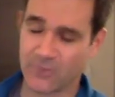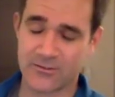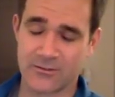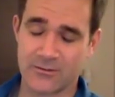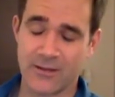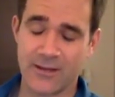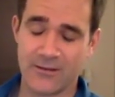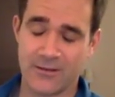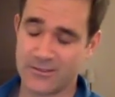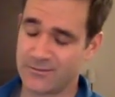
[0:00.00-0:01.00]

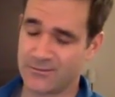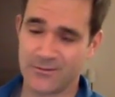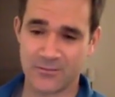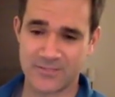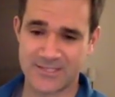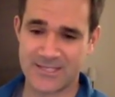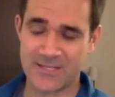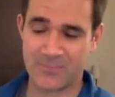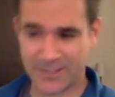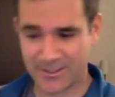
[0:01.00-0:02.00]
club
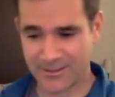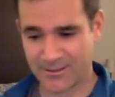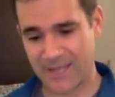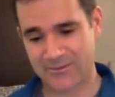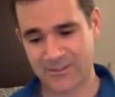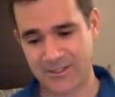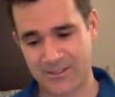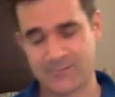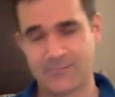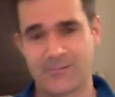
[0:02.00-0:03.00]
steepening, and
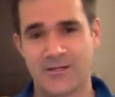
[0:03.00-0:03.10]
then